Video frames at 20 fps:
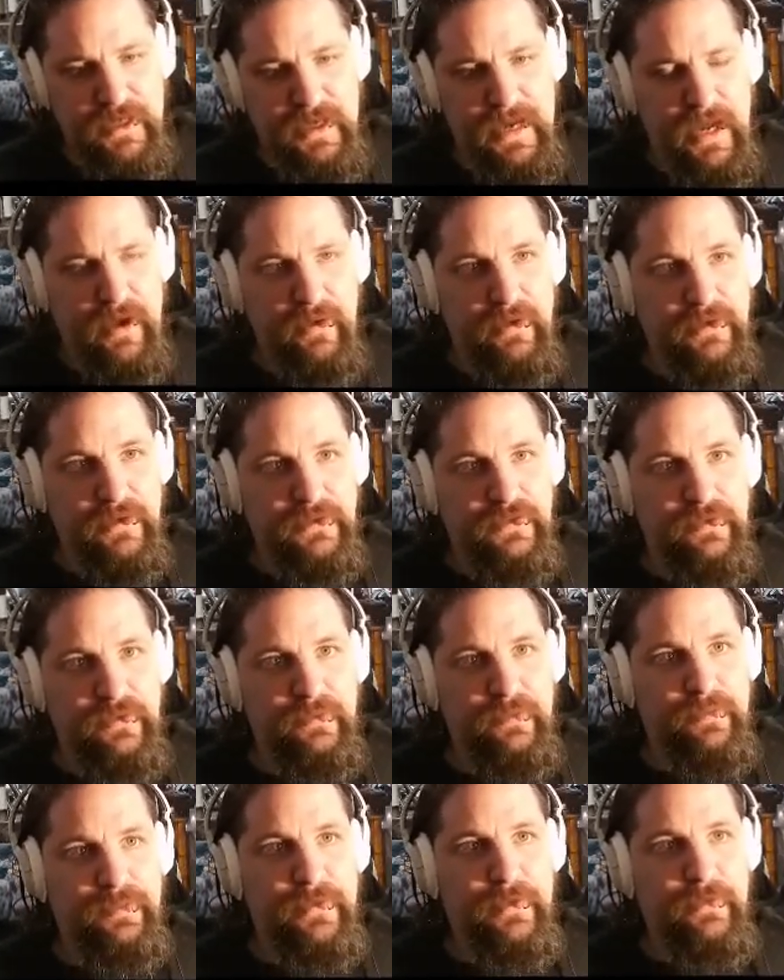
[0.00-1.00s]
how his
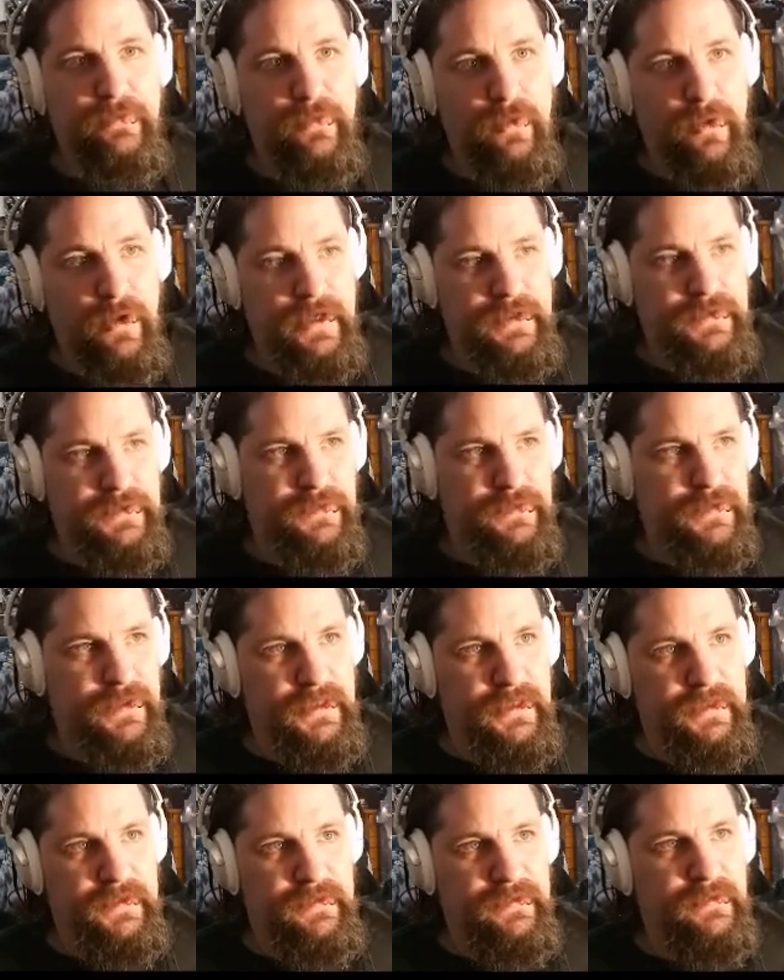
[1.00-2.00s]
voice
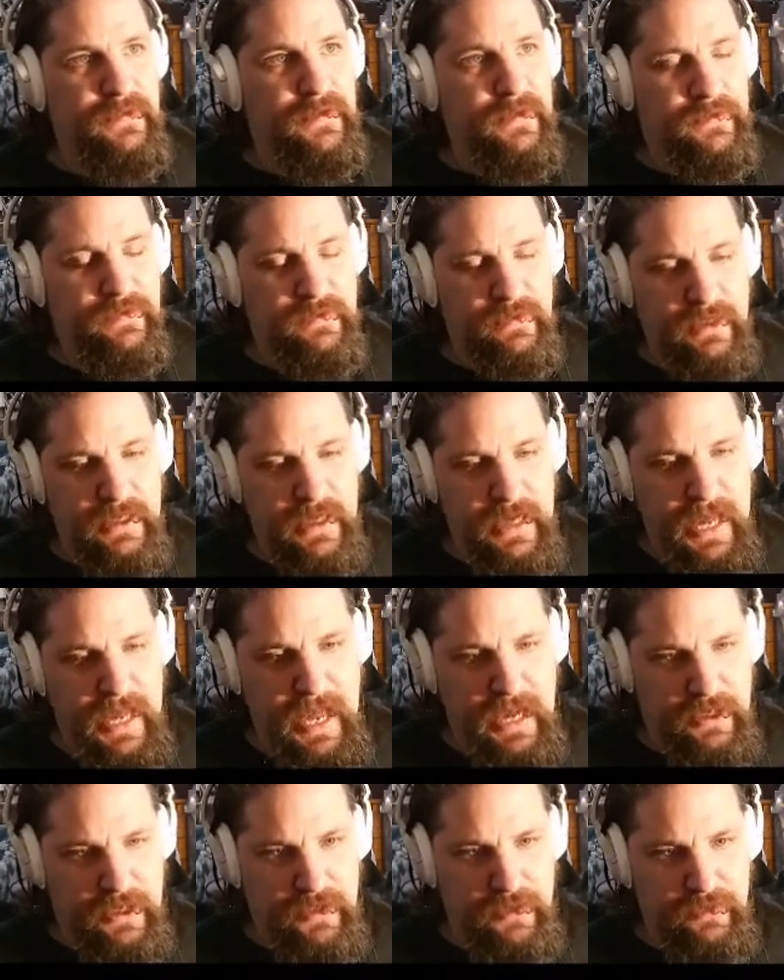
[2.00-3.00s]
villainously
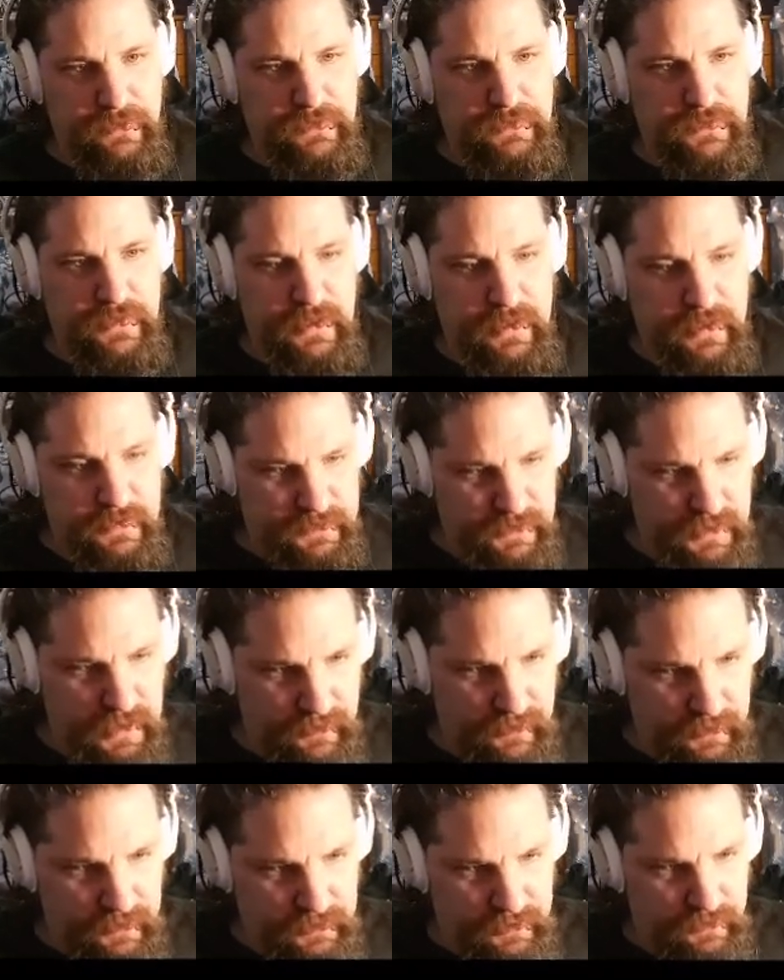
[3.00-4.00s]
echoes there. It's
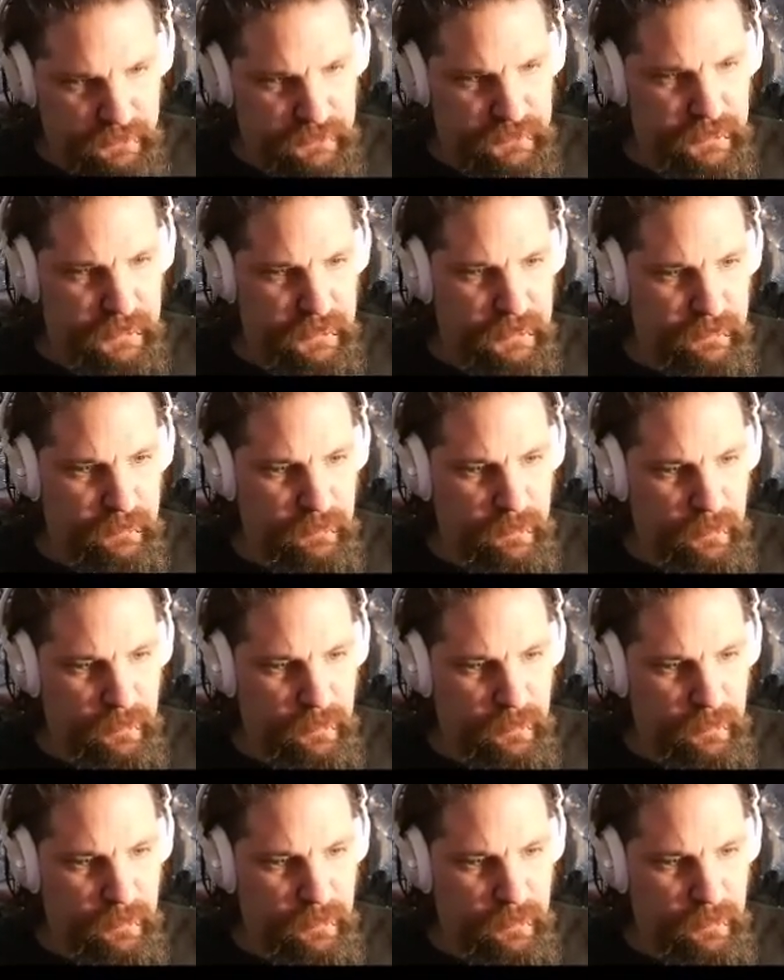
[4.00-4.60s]
kind of interesting.